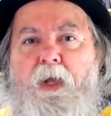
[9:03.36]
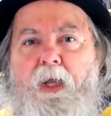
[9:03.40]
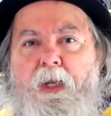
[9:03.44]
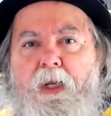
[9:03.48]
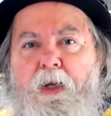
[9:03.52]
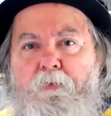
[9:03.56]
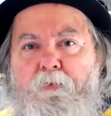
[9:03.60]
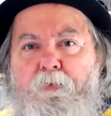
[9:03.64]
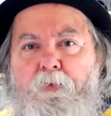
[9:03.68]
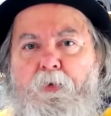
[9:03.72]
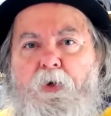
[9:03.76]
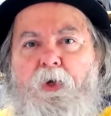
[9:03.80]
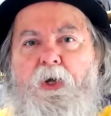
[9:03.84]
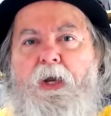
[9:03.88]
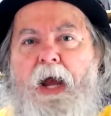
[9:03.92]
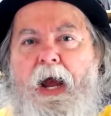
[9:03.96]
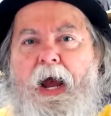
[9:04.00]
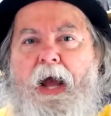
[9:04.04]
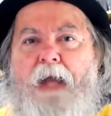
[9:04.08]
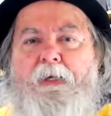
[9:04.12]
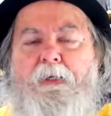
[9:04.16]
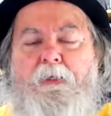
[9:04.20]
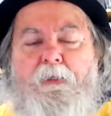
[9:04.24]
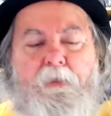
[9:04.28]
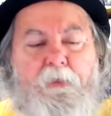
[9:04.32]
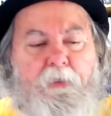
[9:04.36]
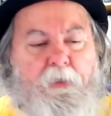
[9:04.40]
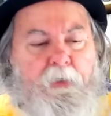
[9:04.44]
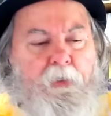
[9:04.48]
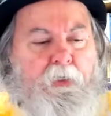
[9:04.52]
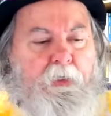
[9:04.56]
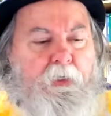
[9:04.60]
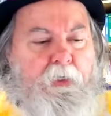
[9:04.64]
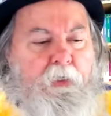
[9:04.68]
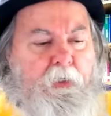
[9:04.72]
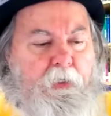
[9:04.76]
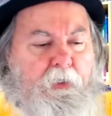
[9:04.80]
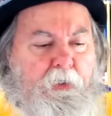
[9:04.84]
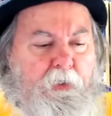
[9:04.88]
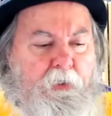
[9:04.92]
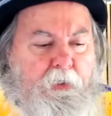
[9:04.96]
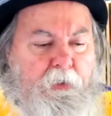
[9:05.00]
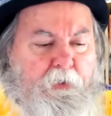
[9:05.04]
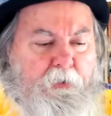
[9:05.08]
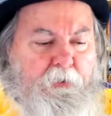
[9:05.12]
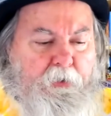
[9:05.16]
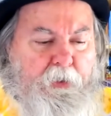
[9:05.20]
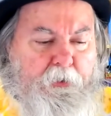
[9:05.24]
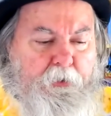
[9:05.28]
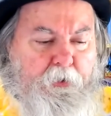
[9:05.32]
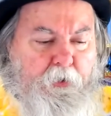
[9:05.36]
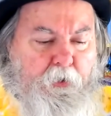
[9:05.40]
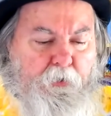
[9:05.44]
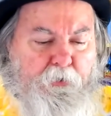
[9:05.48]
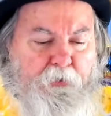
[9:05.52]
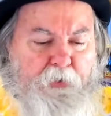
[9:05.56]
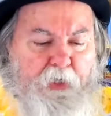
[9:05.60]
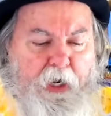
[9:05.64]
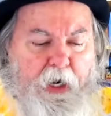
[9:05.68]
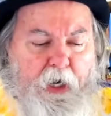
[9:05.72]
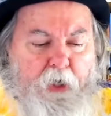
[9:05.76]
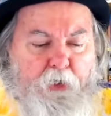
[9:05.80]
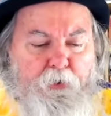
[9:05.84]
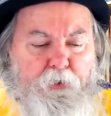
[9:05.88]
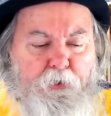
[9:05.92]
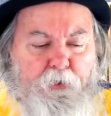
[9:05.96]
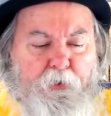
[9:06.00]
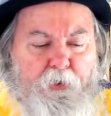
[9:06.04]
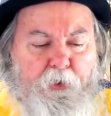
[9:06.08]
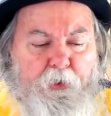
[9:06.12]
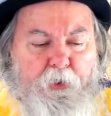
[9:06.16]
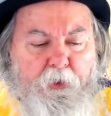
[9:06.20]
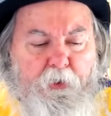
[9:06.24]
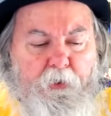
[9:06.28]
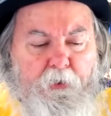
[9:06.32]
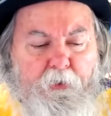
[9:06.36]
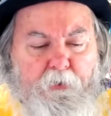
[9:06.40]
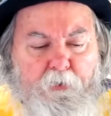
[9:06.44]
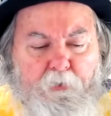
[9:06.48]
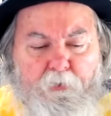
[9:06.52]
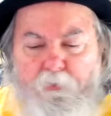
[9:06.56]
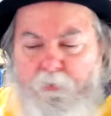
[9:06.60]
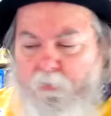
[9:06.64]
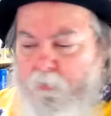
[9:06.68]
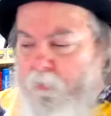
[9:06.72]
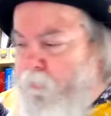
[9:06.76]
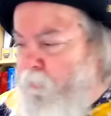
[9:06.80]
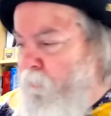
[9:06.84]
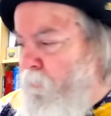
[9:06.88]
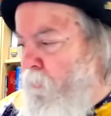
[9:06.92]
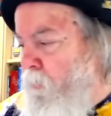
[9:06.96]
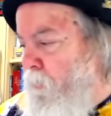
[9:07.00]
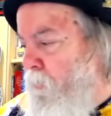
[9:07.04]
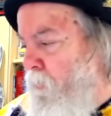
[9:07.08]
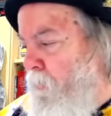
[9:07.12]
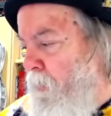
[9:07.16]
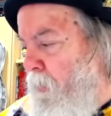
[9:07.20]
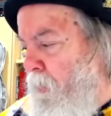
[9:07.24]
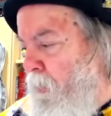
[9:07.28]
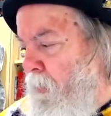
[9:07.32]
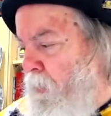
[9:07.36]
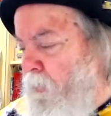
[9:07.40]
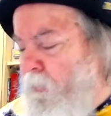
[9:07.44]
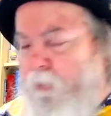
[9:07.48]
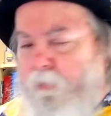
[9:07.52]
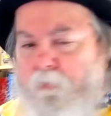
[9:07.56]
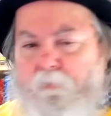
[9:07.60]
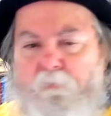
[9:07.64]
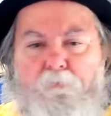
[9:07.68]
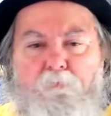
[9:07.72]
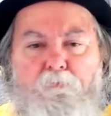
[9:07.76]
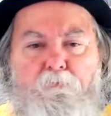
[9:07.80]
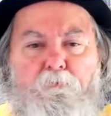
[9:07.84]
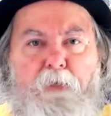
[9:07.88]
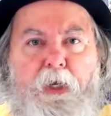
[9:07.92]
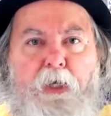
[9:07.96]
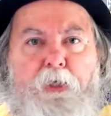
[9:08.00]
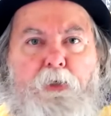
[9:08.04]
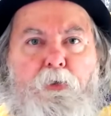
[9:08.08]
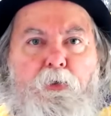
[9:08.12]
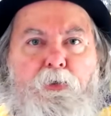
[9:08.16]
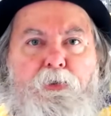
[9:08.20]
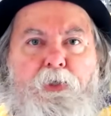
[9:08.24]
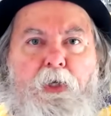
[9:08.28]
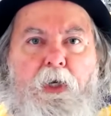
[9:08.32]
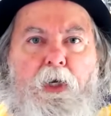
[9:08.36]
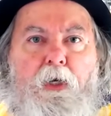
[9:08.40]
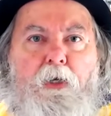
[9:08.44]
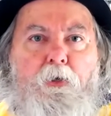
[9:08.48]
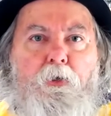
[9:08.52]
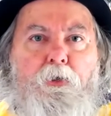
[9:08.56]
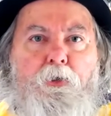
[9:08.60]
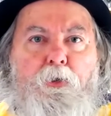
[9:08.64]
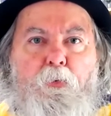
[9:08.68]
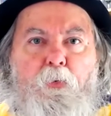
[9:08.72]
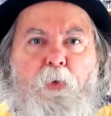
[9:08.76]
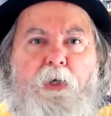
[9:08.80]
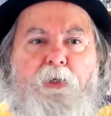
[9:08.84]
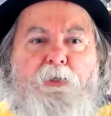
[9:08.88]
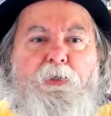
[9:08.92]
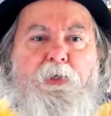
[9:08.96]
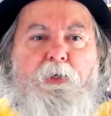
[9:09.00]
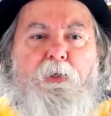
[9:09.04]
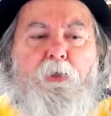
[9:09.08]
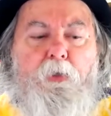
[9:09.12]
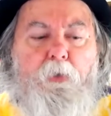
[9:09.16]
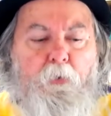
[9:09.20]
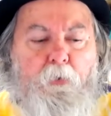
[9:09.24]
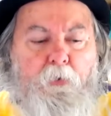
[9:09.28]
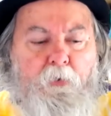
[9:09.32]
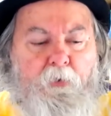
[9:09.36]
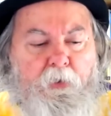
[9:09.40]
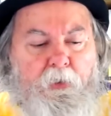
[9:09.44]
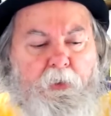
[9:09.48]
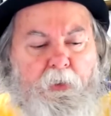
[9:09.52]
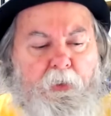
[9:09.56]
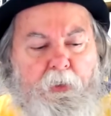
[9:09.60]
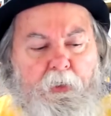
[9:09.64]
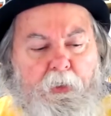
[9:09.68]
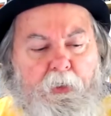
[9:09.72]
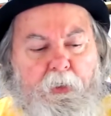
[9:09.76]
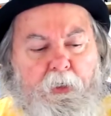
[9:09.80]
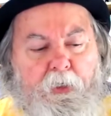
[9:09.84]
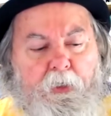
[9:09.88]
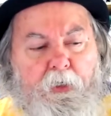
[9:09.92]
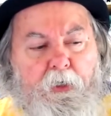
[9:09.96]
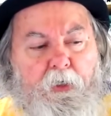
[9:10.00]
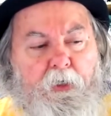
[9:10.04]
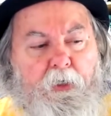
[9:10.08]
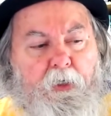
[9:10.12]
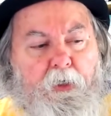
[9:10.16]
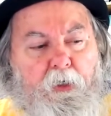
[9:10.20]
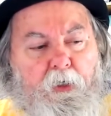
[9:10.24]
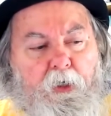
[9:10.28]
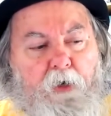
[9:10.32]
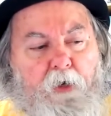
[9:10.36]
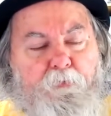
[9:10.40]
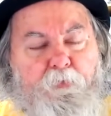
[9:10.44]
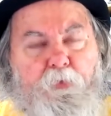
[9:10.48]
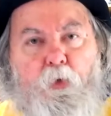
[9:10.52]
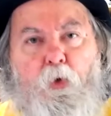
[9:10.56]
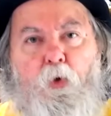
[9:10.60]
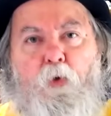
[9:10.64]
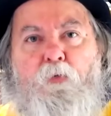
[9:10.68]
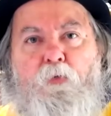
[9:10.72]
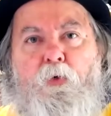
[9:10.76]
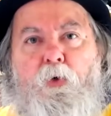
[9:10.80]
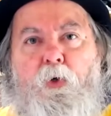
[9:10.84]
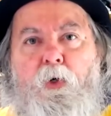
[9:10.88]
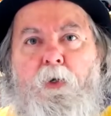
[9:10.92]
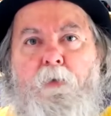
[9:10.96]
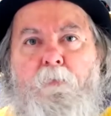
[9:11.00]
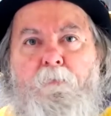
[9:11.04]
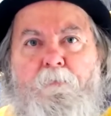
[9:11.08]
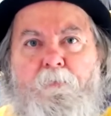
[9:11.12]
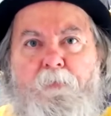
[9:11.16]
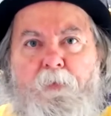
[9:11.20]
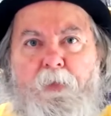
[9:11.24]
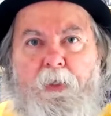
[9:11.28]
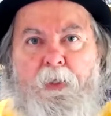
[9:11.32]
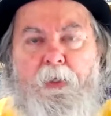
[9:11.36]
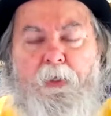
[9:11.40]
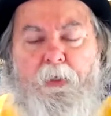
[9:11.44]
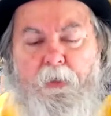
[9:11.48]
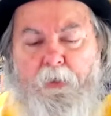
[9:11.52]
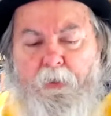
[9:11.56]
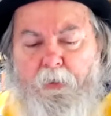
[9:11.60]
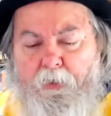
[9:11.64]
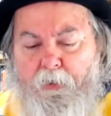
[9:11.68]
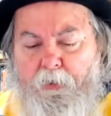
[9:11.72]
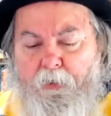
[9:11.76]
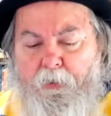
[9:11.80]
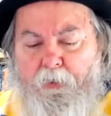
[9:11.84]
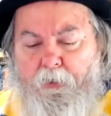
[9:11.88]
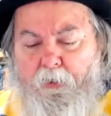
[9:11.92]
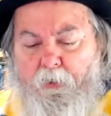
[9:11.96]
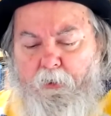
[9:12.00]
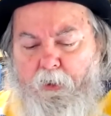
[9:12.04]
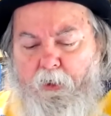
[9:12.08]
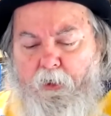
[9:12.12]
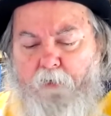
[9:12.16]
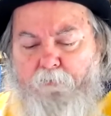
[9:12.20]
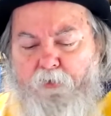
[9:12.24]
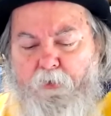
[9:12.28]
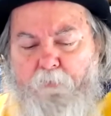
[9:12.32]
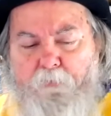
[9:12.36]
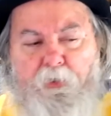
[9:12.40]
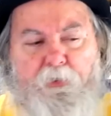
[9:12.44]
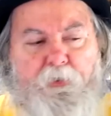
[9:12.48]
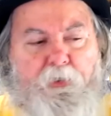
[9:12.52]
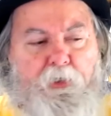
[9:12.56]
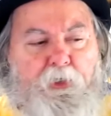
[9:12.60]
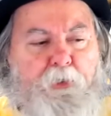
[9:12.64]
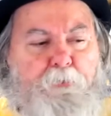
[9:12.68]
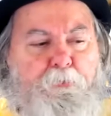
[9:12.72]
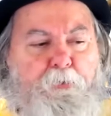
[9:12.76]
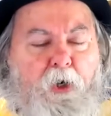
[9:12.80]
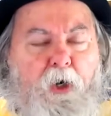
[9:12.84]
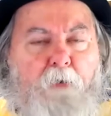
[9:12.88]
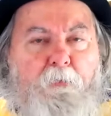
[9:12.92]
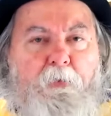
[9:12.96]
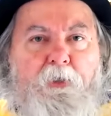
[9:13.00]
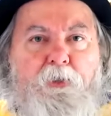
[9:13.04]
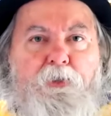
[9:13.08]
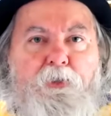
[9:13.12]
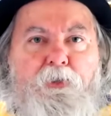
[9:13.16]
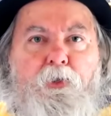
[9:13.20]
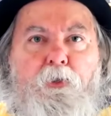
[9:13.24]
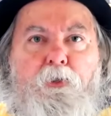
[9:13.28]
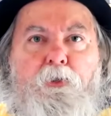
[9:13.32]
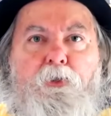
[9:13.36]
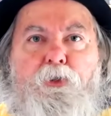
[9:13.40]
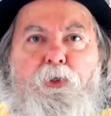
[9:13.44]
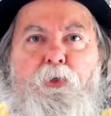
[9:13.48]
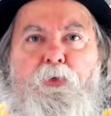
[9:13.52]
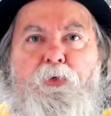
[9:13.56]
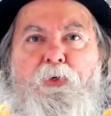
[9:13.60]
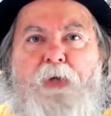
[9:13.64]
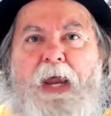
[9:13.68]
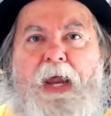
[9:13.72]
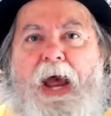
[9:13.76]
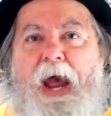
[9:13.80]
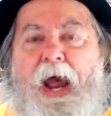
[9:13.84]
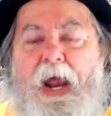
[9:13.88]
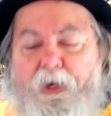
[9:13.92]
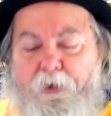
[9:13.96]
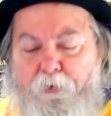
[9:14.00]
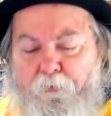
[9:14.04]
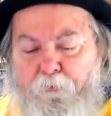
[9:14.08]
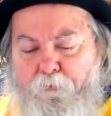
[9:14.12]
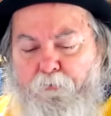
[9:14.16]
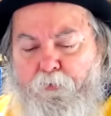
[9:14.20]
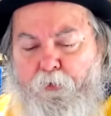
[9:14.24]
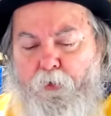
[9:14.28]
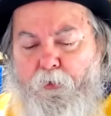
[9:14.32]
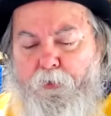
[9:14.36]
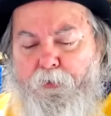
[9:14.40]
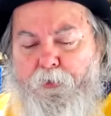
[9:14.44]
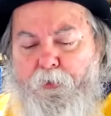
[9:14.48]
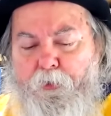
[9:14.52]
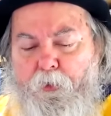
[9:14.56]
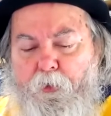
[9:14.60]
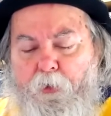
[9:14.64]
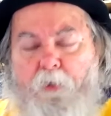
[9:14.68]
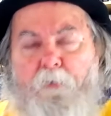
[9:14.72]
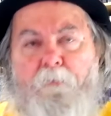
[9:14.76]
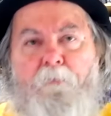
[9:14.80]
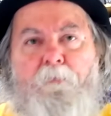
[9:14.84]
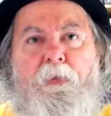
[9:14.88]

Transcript: and have forgotten that there's actually nitrocellulose residue left over from this experiment. So do not filter